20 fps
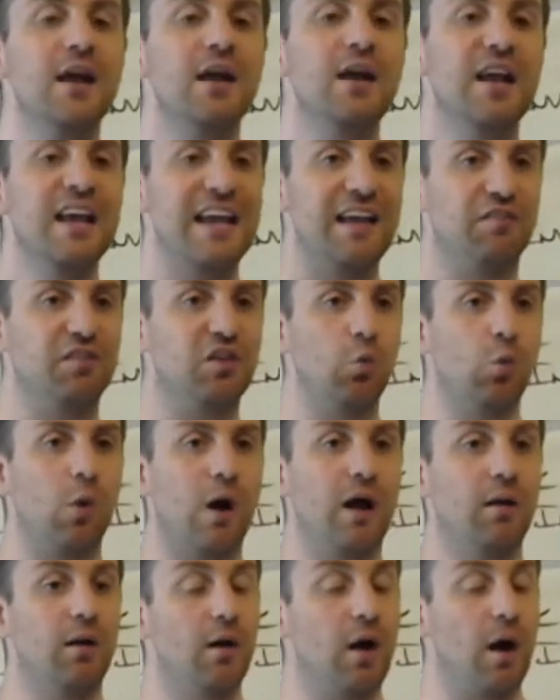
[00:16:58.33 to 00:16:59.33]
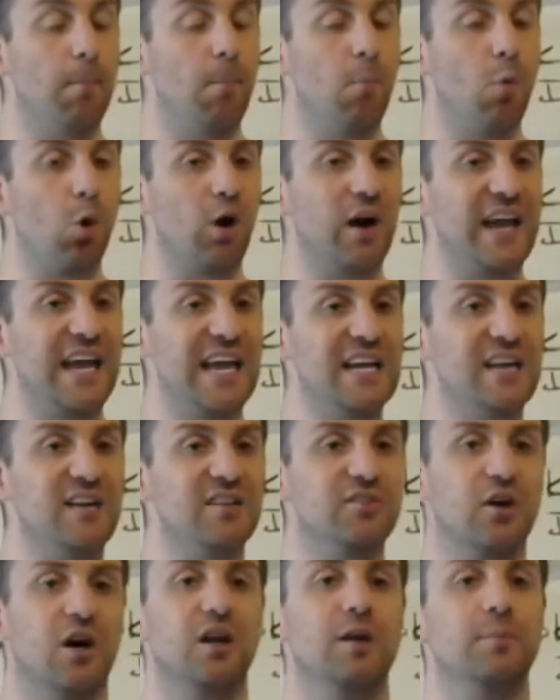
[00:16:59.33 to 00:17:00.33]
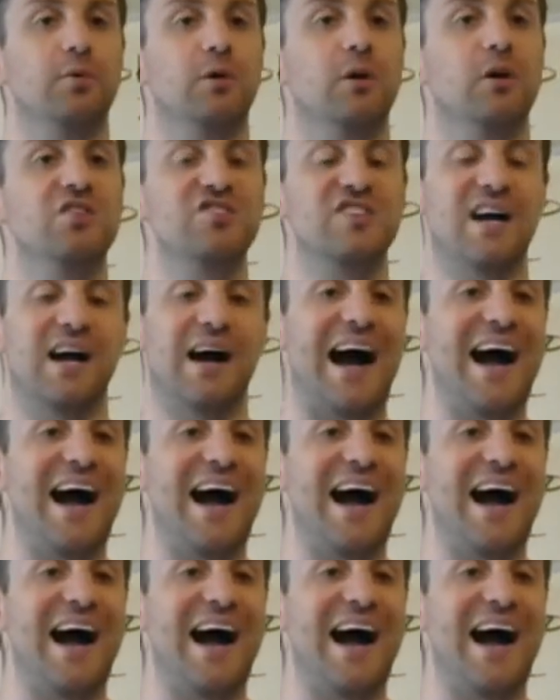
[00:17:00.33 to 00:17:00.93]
If you want a more hands-on approach,